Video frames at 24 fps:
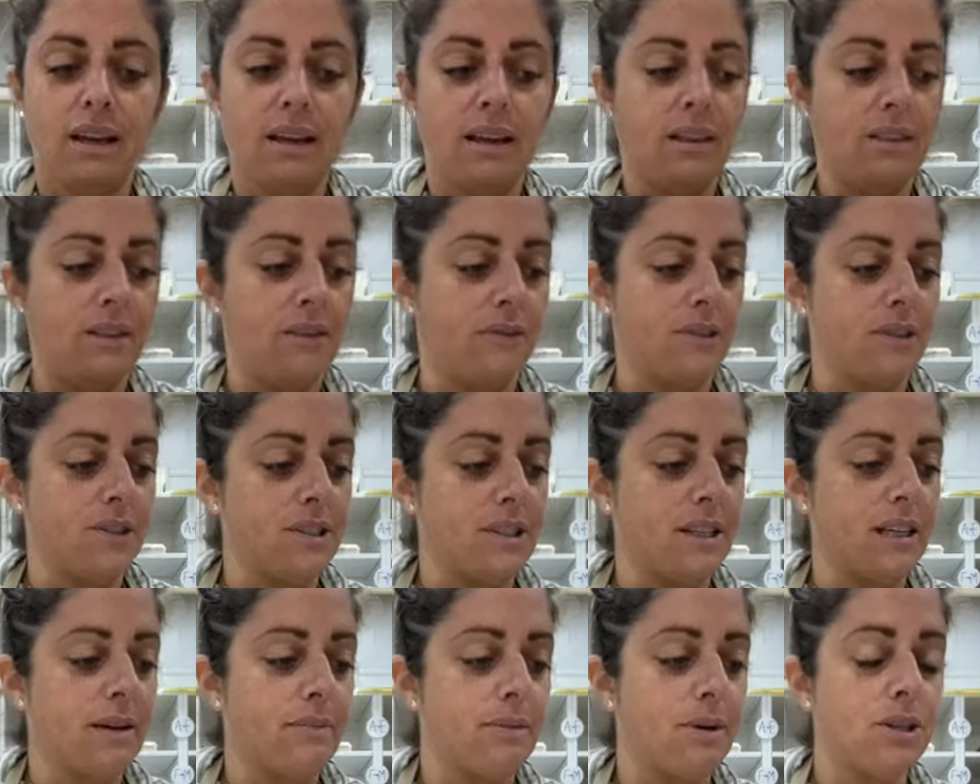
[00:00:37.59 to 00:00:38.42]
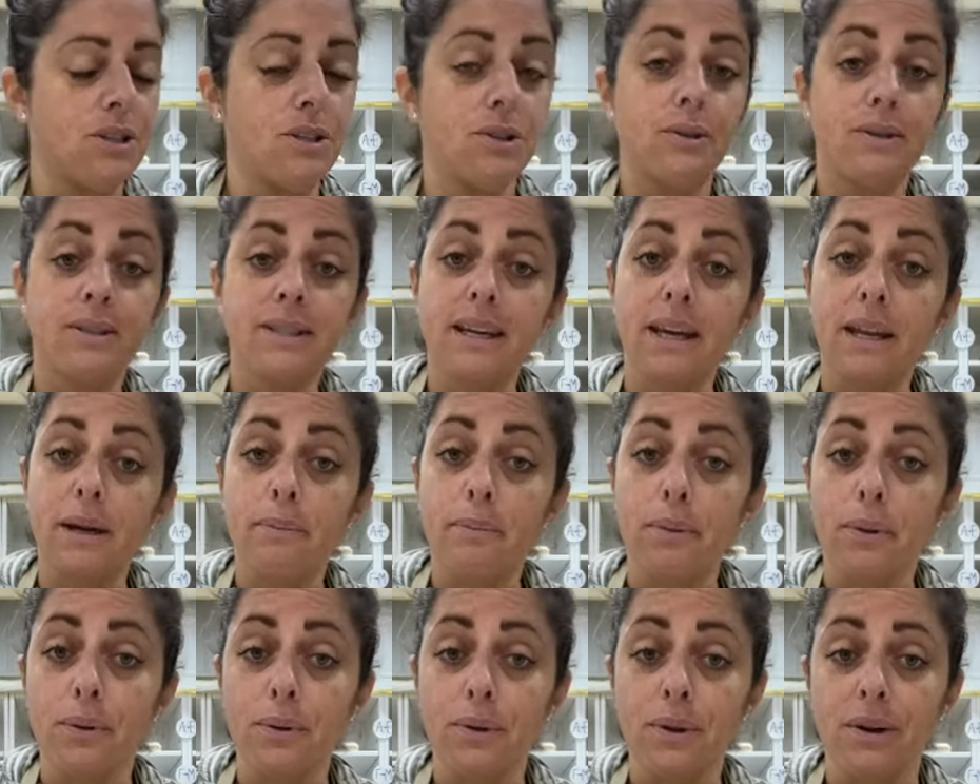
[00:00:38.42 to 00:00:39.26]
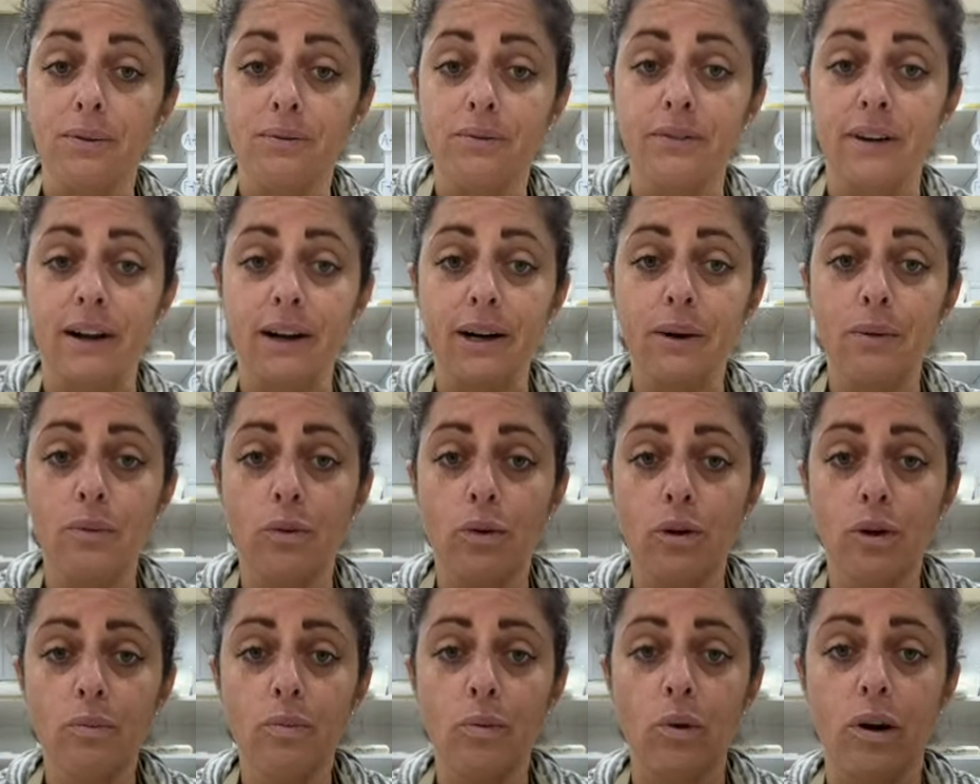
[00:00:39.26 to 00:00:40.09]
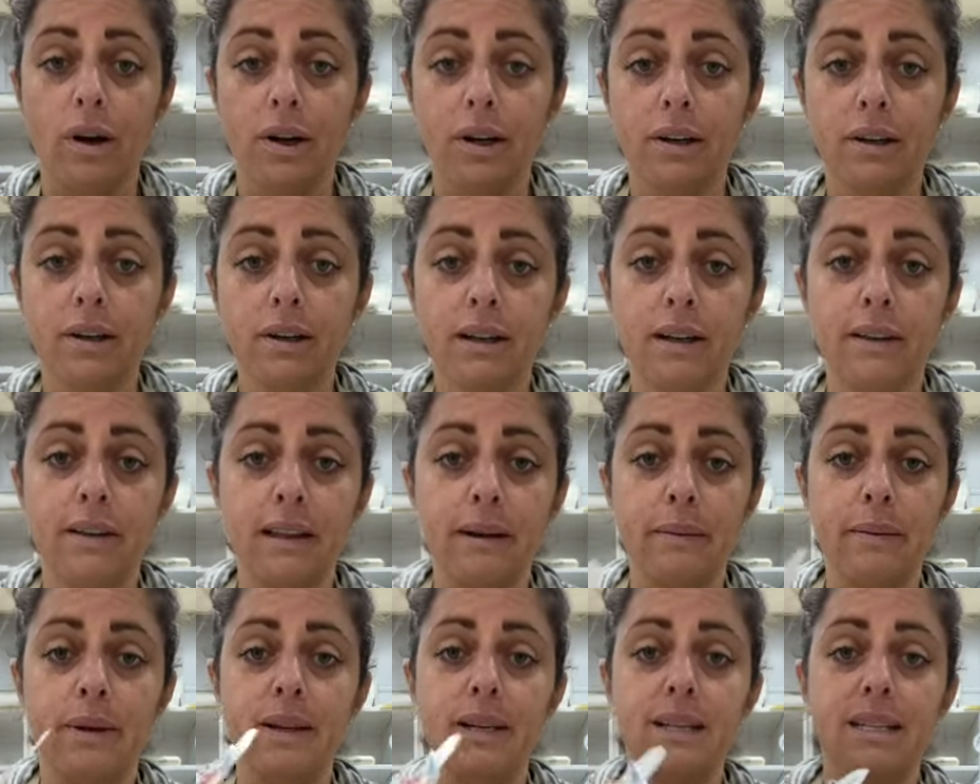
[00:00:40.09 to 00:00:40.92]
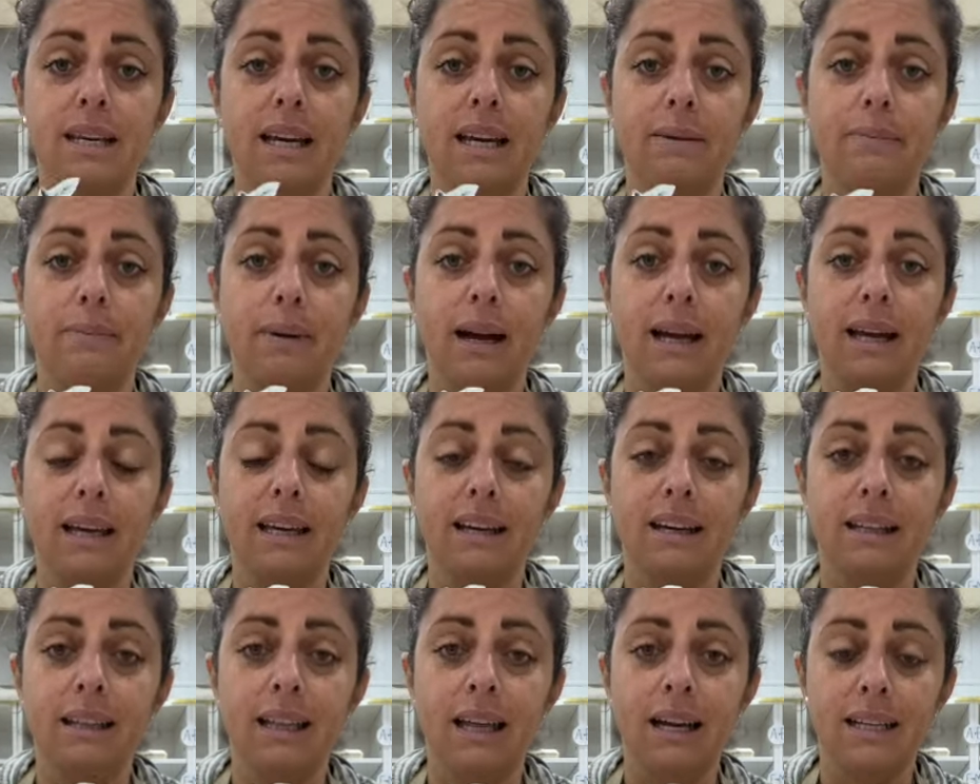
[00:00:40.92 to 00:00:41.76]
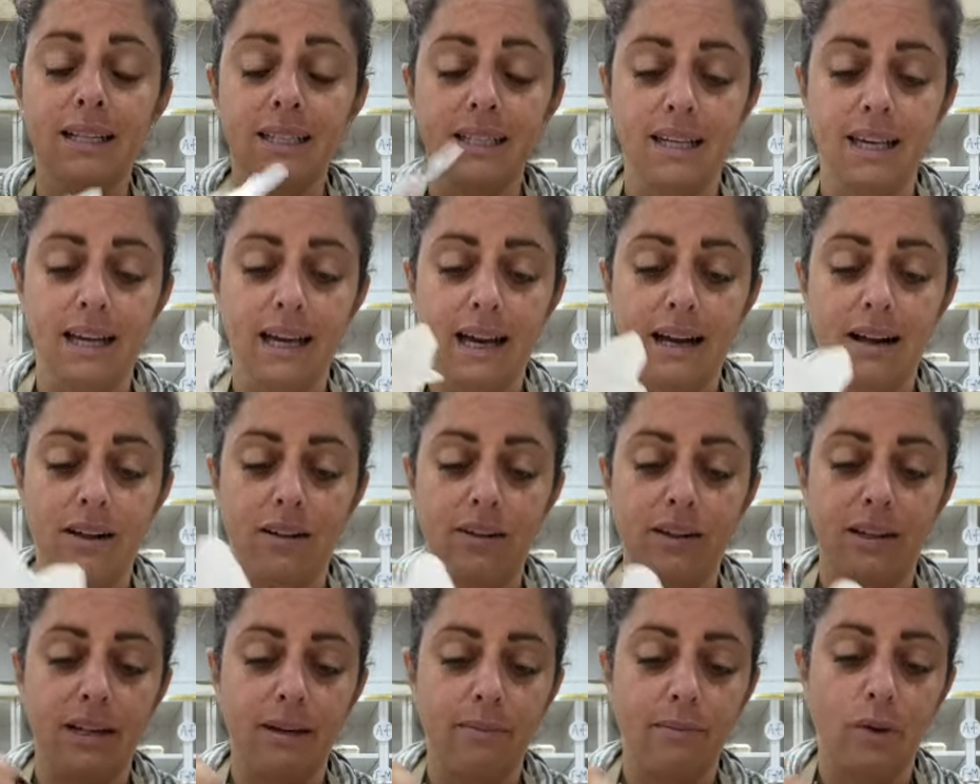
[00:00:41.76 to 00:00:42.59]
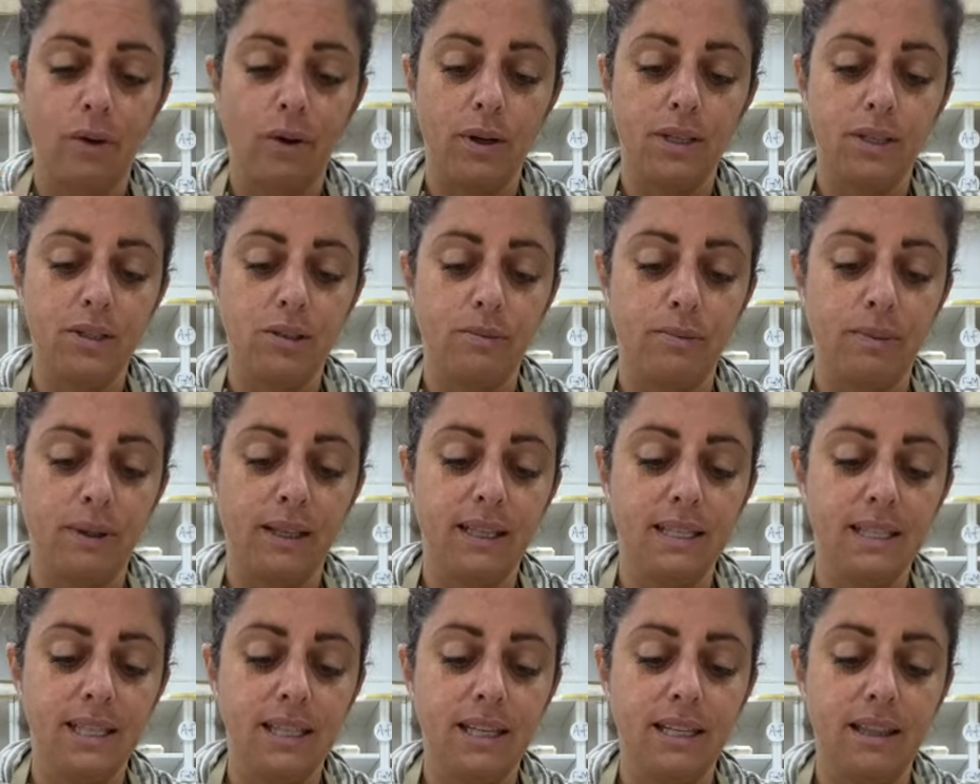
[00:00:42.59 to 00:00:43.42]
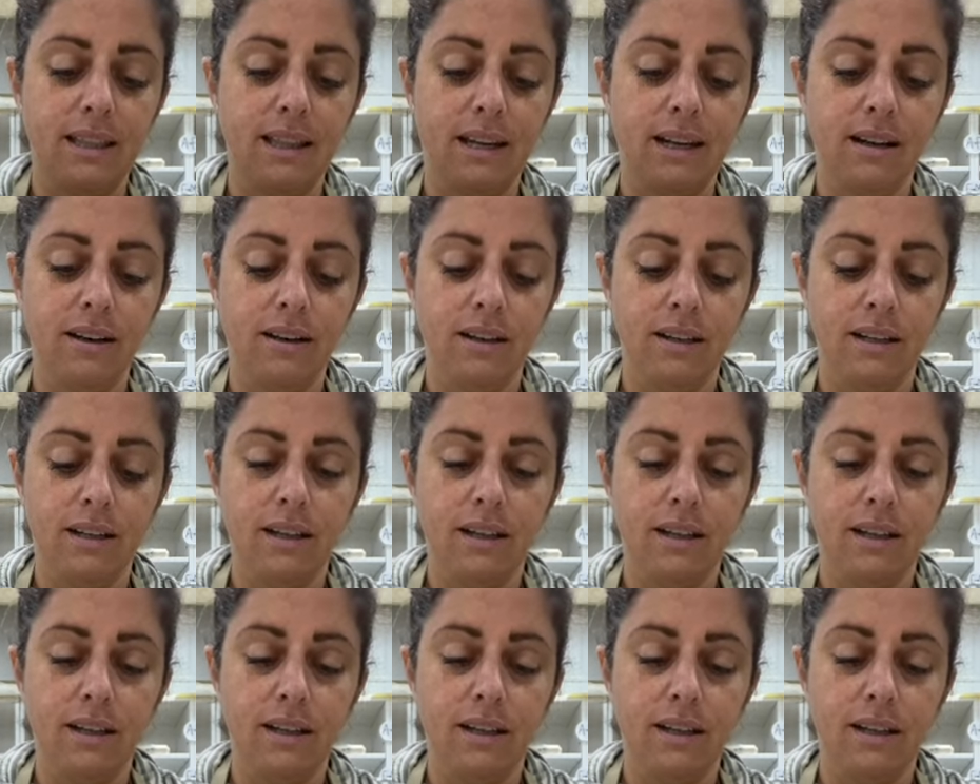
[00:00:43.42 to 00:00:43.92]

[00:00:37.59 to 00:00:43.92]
The first thing I'm going to do is get a bowl of very warm water, and then I'm going to take my Elan decal and I'm going to place it in there.